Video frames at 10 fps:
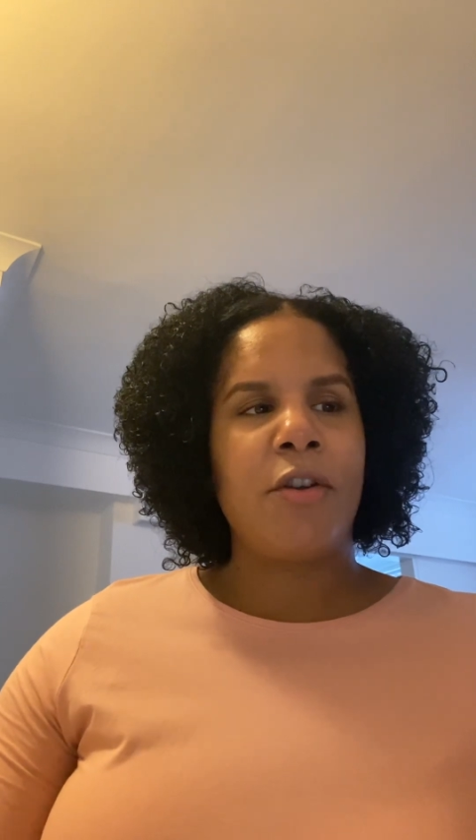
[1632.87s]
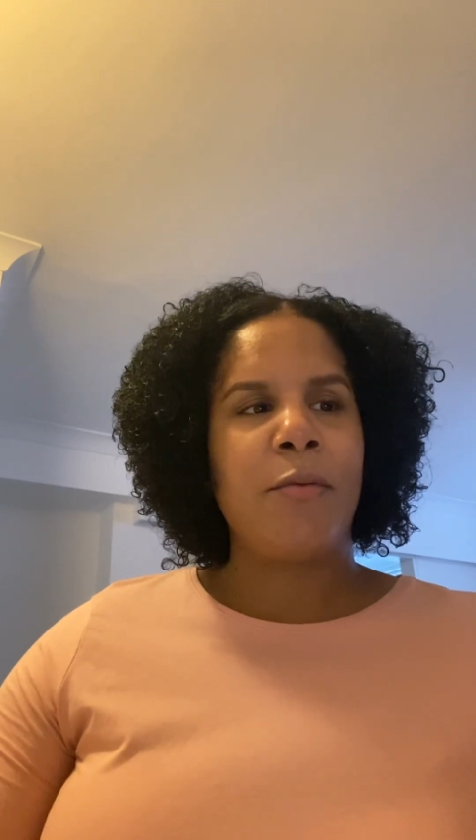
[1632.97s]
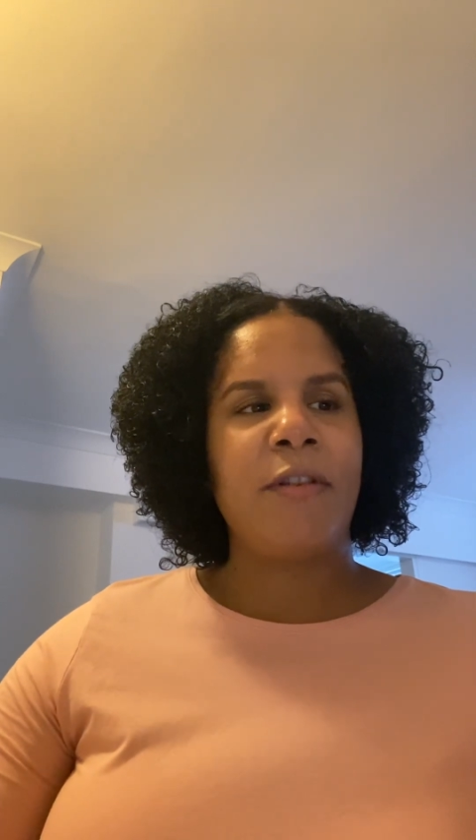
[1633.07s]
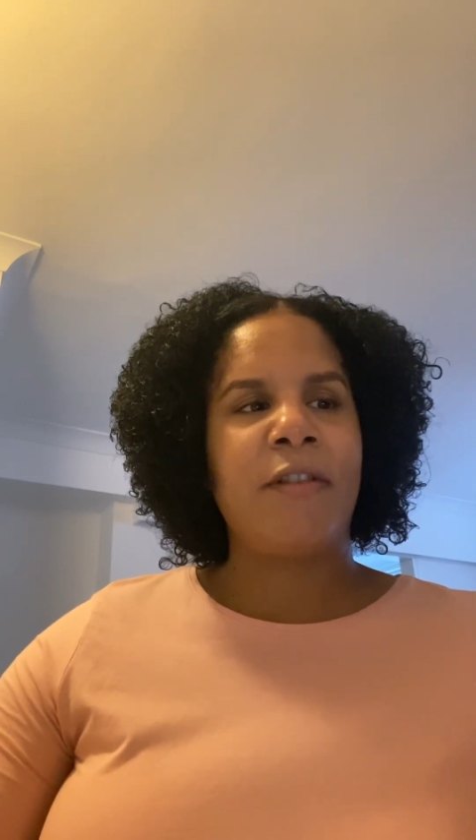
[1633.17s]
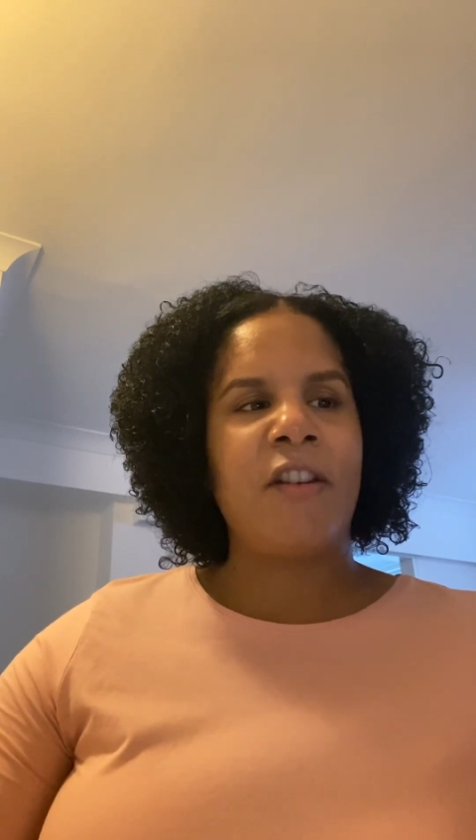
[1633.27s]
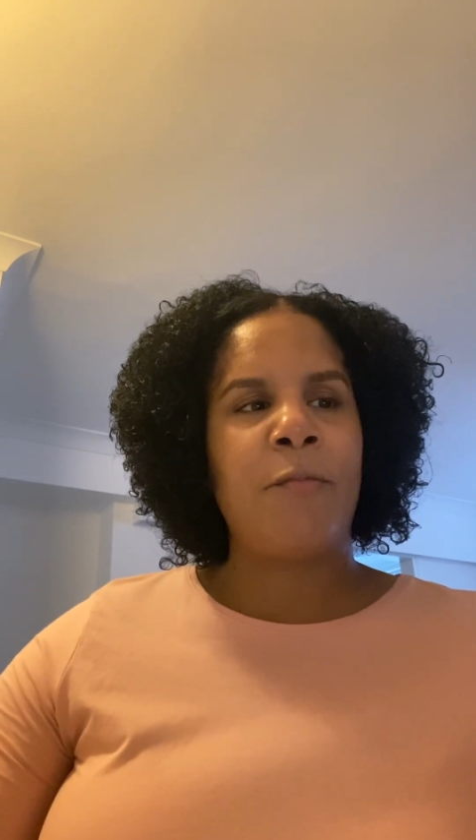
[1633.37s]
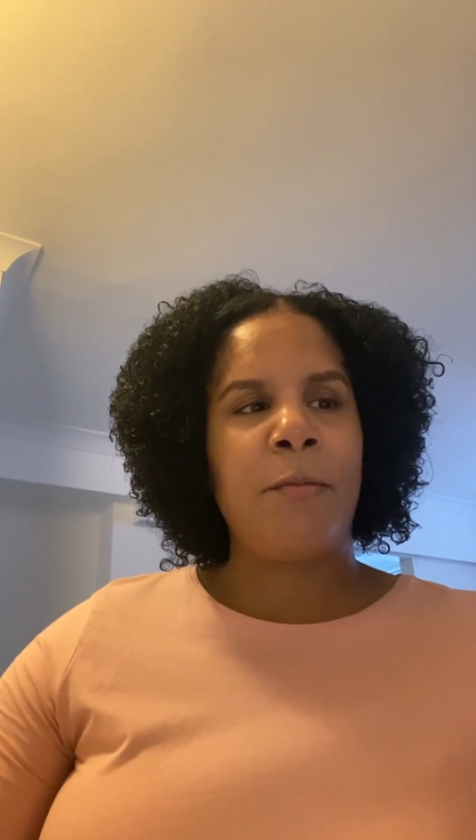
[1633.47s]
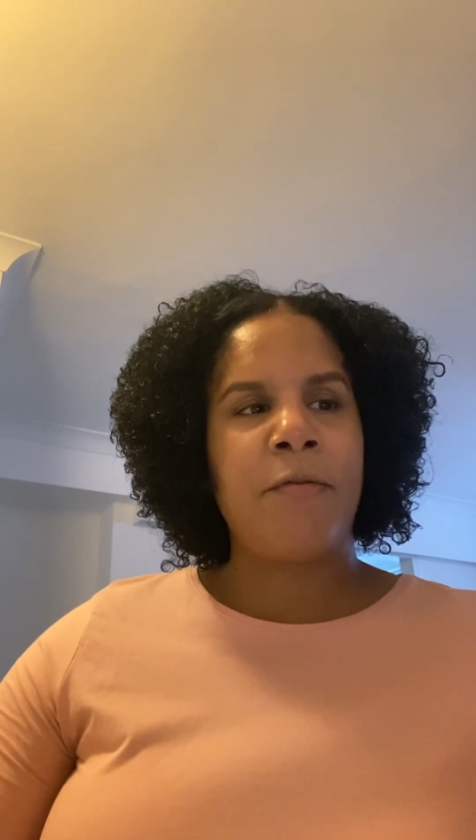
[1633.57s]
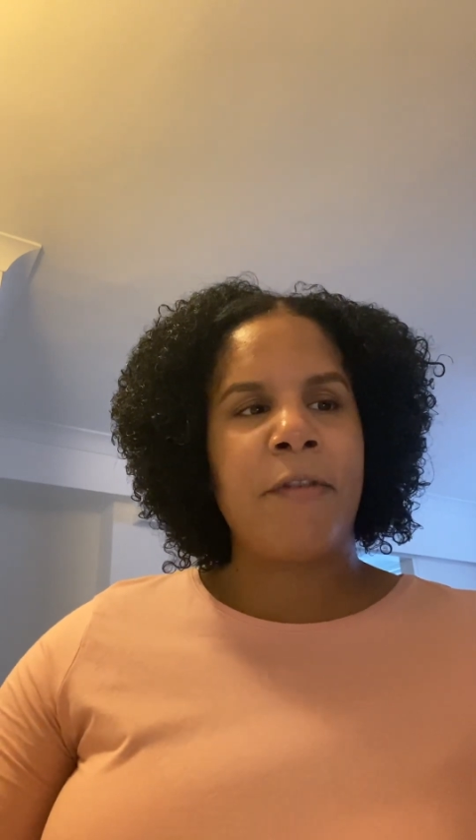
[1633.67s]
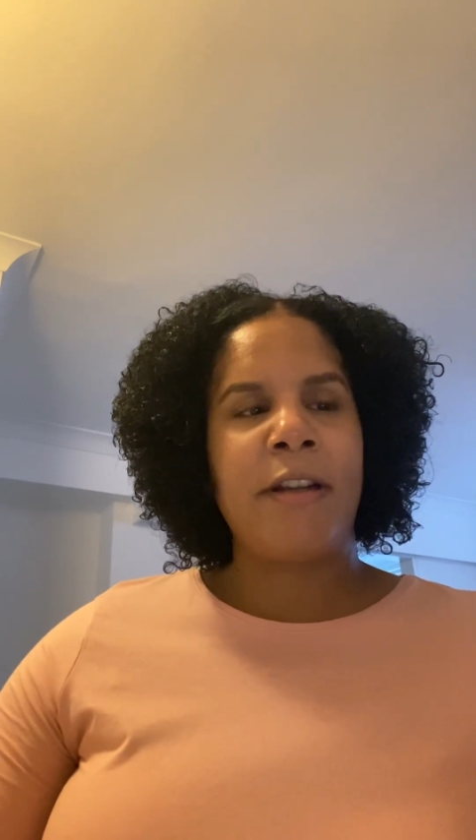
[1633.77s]
who is said to be
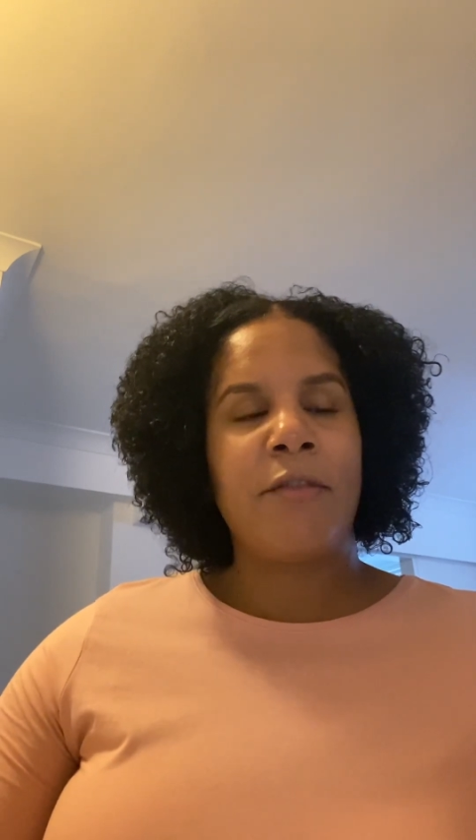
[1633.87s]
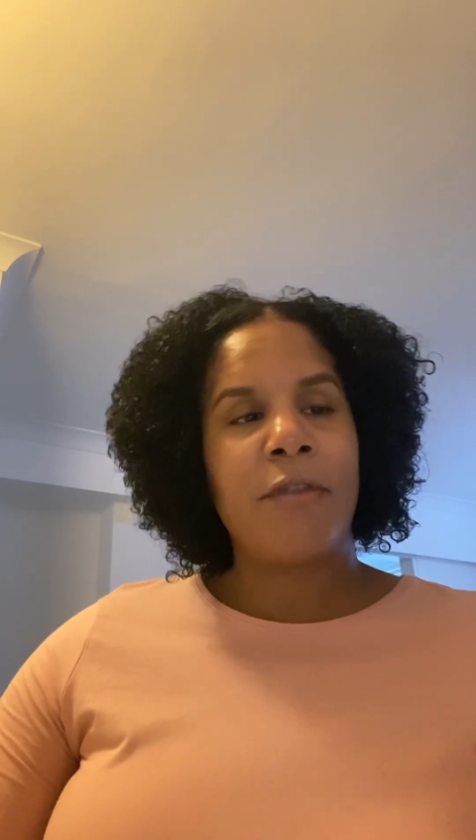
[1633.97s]
providing